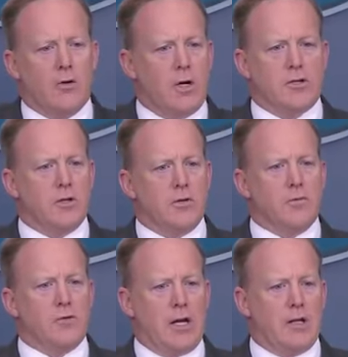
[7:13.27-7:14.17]
it's not a question
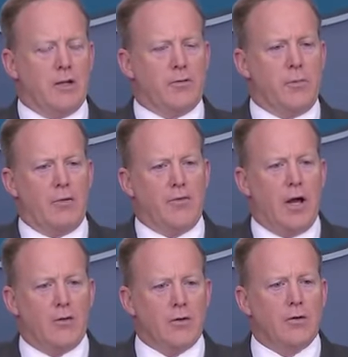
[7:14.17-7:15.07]
of objecting. It's about
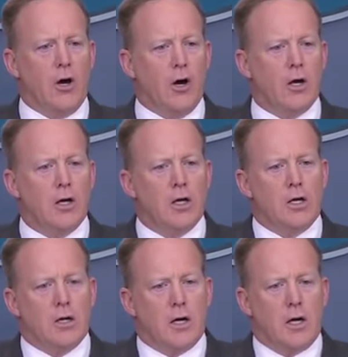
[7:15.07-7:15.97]
following the law.
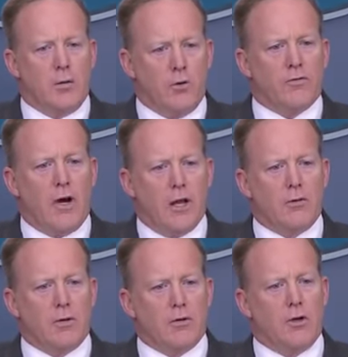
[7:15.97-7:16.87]
Uh, we're
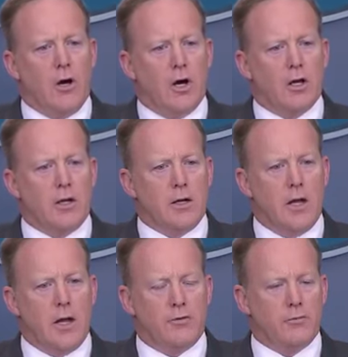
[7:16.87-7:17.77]
following the law
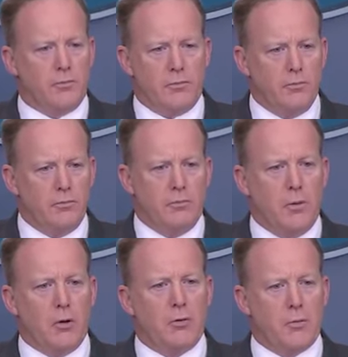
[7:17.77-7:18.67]
as
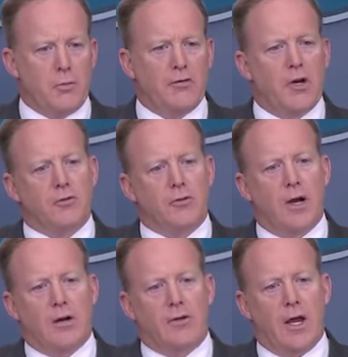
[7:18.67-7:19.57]
both the
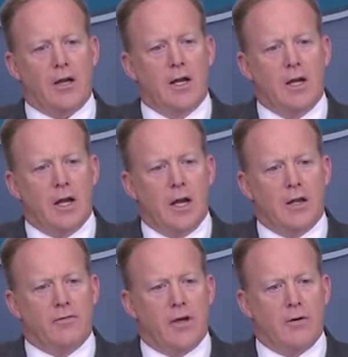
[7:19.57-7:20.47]
Presidential Records Act
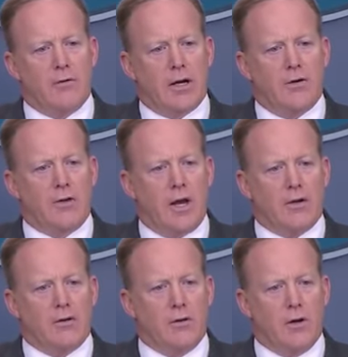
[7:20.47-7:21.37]
and the Federal Records
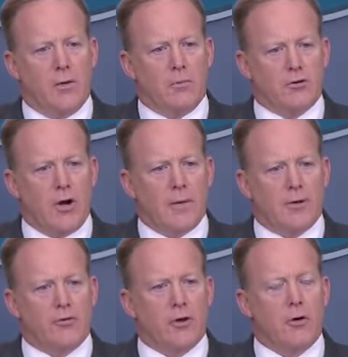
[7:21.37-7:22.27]
Act uh,
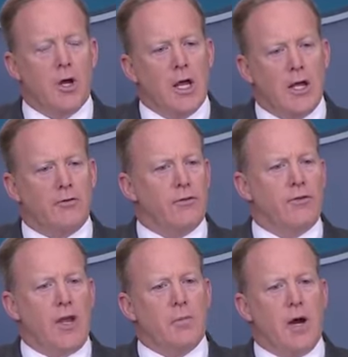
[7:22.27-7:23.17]
prescribe it. So it's
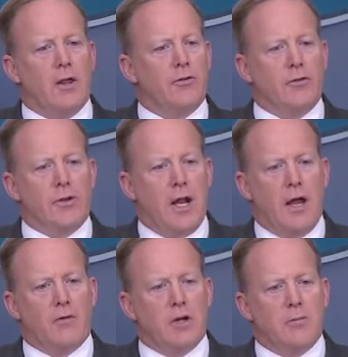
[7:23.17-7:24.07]
the same policy
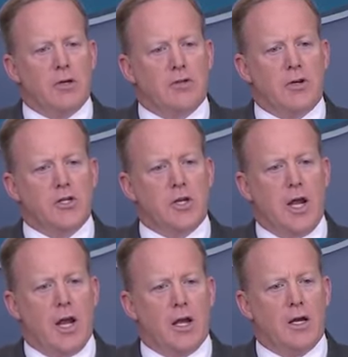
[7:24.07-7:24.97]
that every
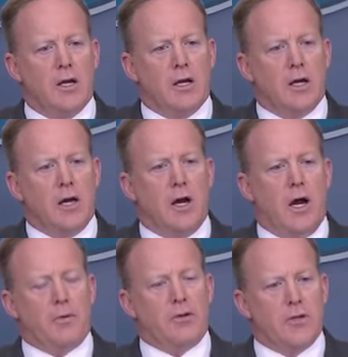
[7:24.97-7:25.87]
administration had
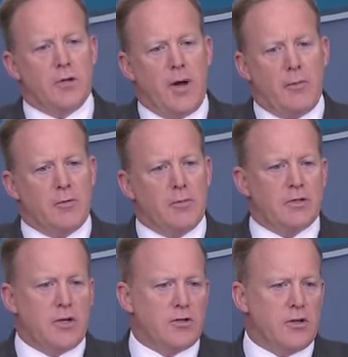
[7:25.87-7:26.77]
uh, up until the Obama
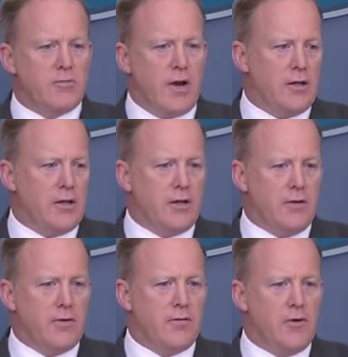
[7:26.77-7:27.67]
administration, and
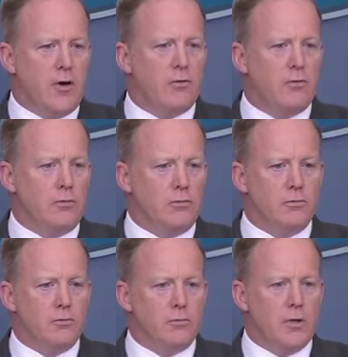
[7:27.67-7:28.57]
frankly, the, the faux